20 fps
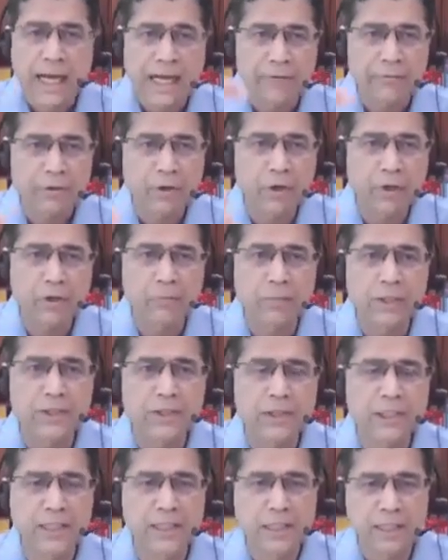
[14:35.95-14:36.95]
I forgot to
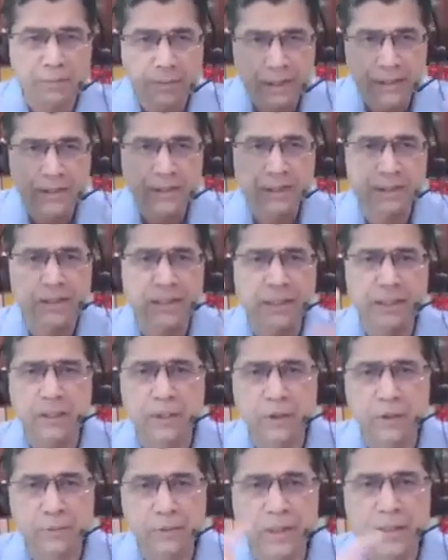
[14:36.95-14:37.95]
mention it here, but it just
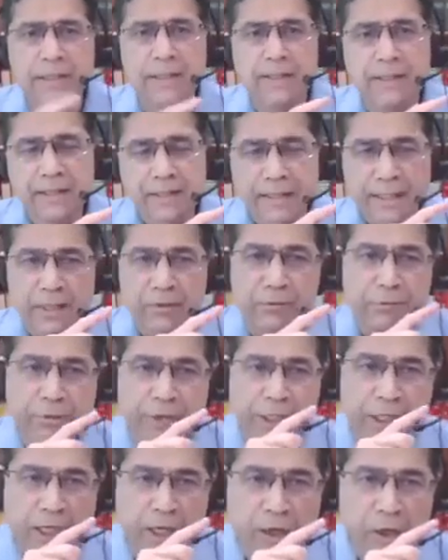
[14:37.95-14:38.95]
occurred to me that
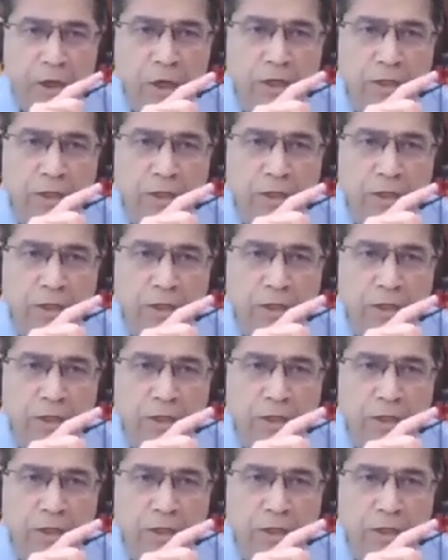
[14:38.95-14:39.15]
we